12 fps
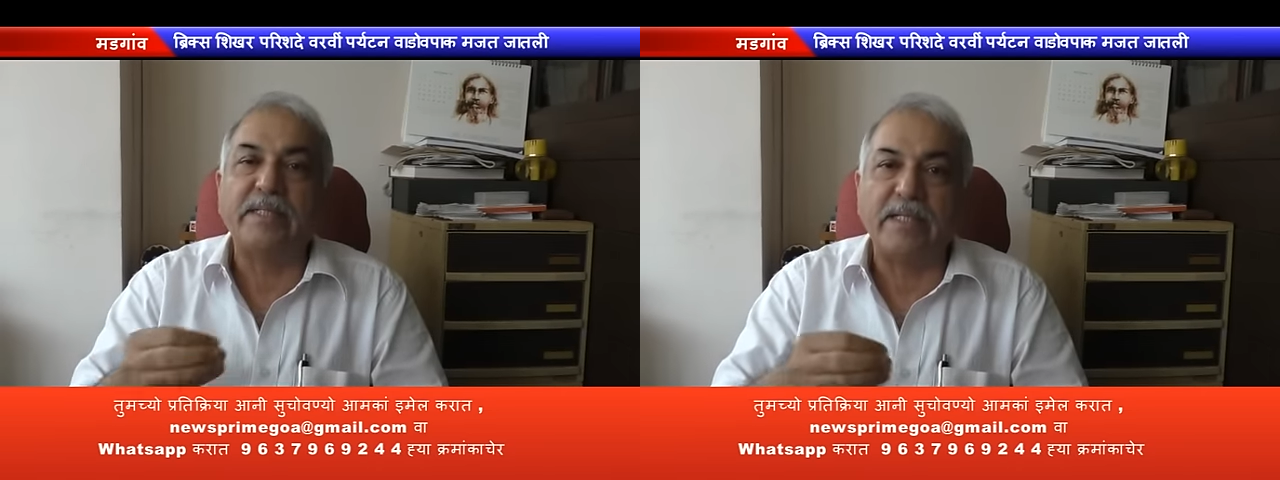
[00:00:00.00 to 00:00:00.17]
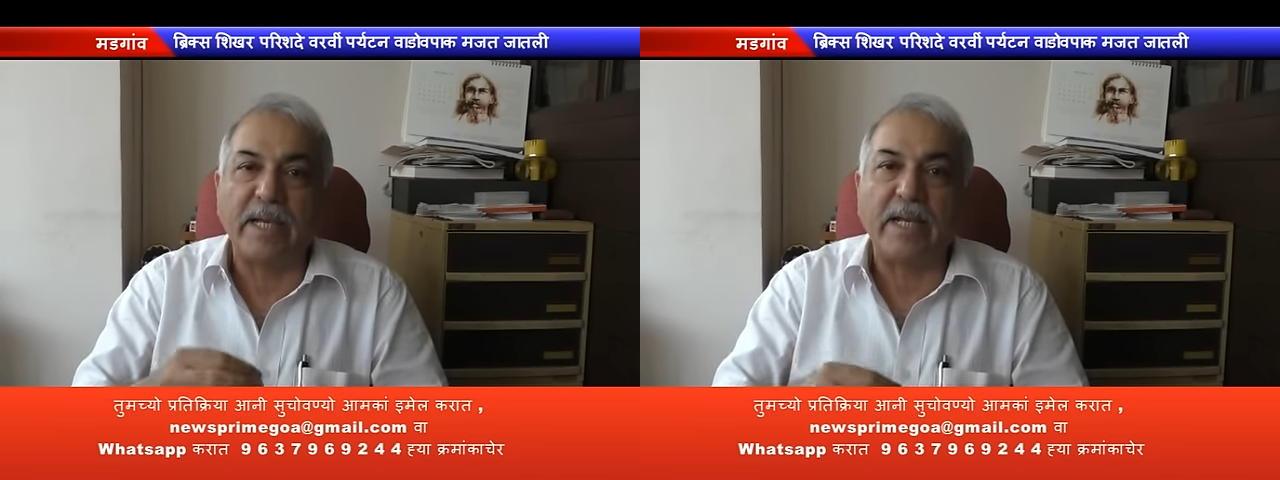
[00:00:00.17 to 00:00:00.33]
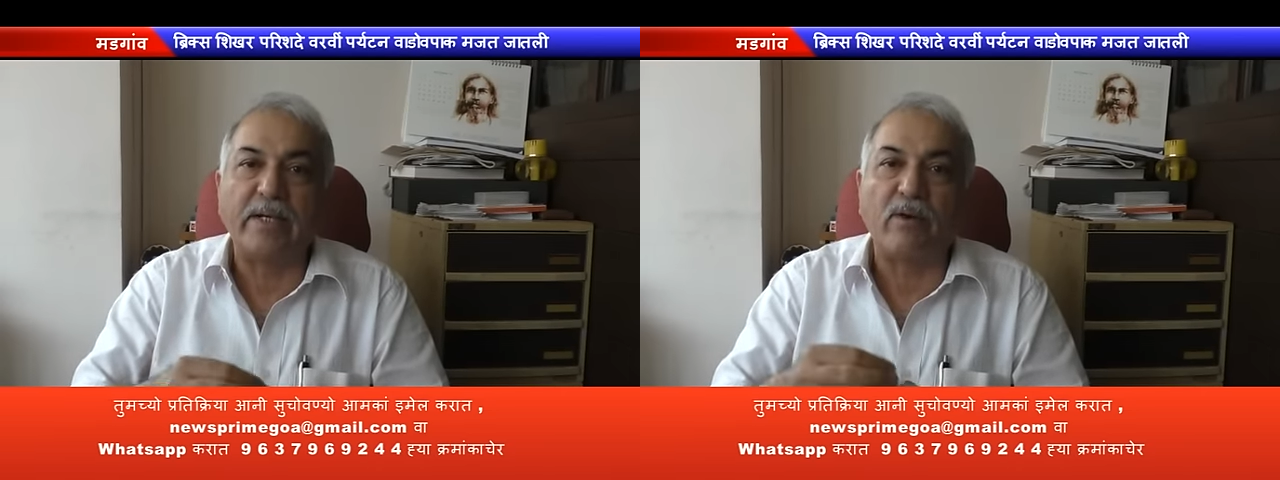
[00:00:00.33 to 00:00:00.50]
is
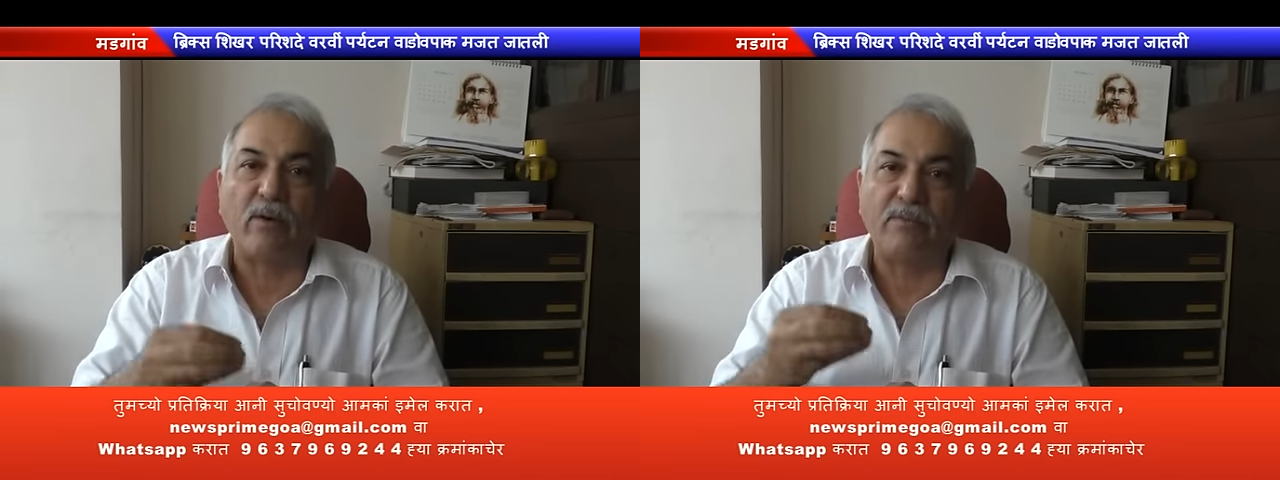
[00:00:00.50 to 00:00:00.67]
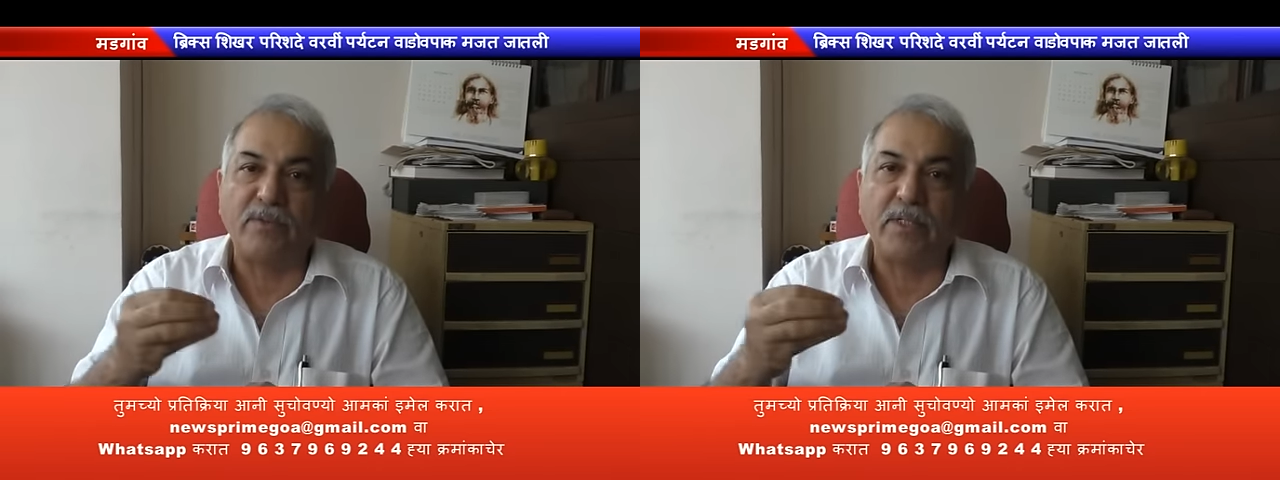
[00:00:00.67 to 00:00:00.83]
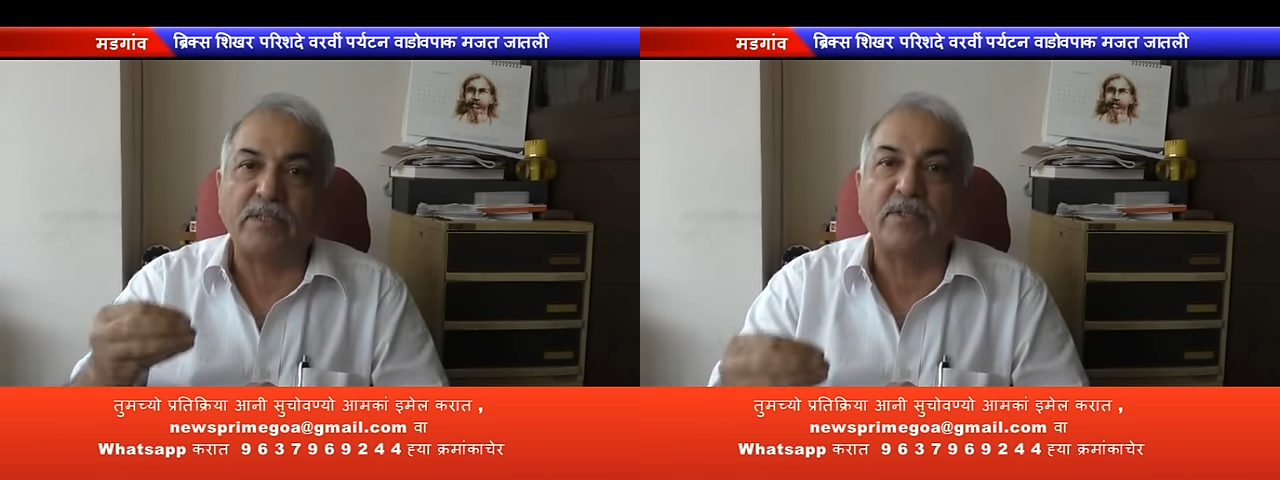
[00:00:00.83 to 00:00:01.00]
held
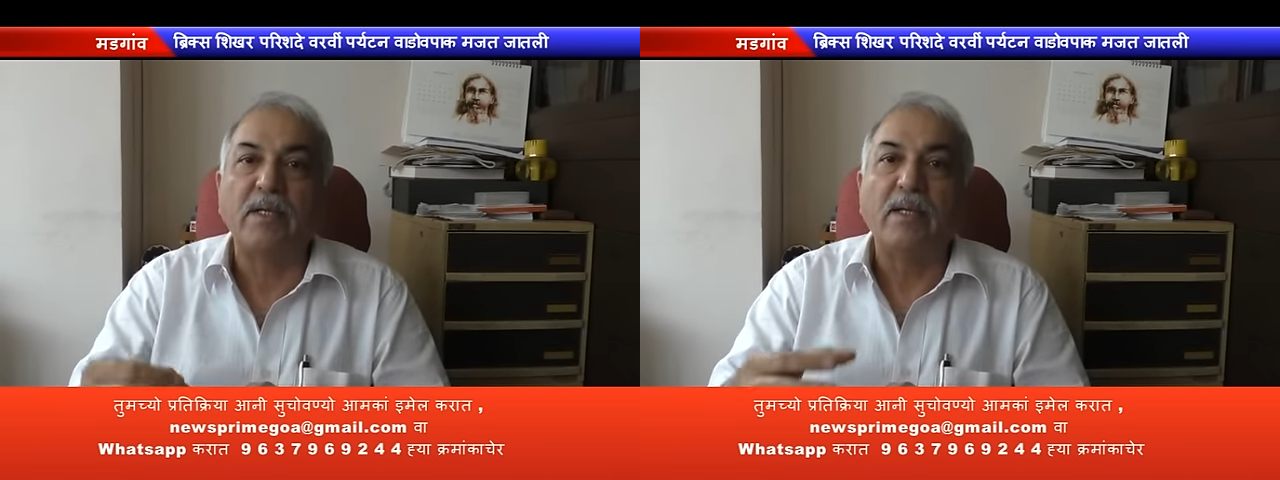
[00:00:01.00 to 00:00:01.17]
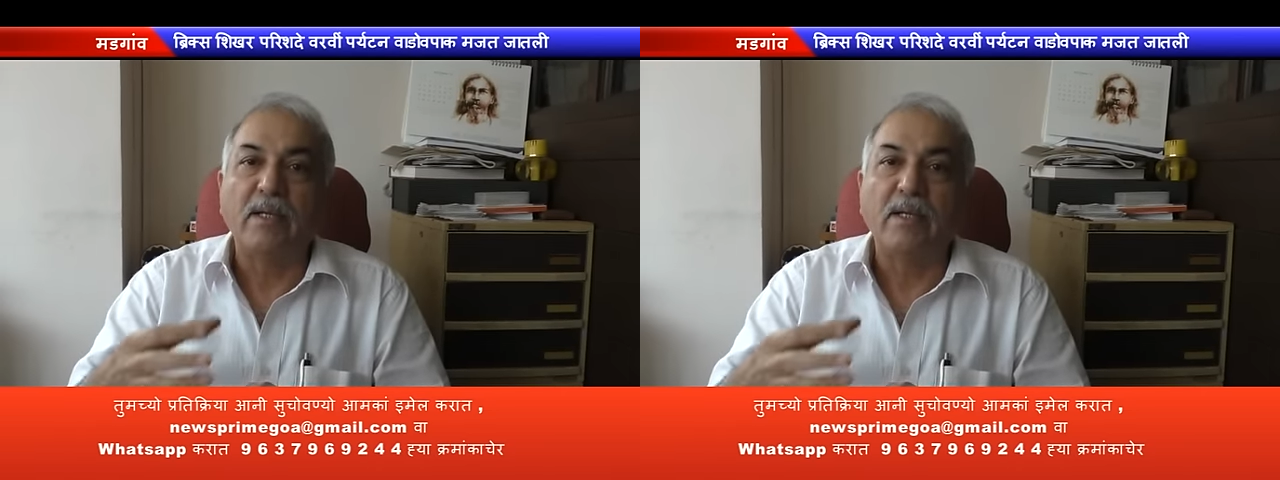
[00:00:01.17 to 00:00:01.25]
of these